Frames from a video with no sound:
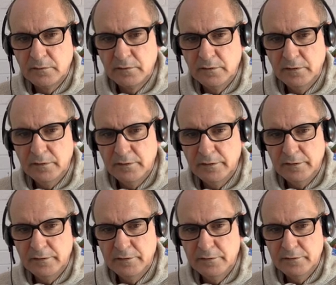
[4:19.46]
a
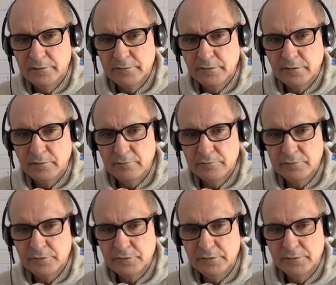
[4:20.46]
radius of
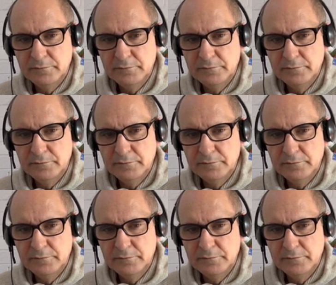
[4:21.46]
3.